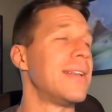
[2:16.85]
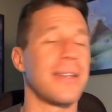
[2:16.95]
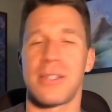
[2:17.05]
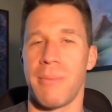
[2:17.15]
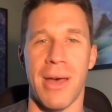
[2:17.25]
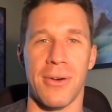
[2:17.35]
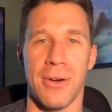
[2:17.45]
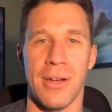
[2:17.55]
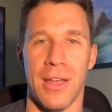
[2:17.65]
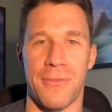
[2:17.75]
doesn't
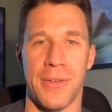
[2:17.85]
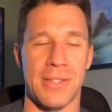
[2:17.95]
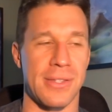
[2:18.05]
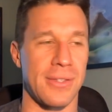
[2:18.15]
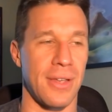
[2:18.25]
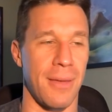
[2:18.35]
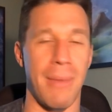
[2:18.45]
matter if it's a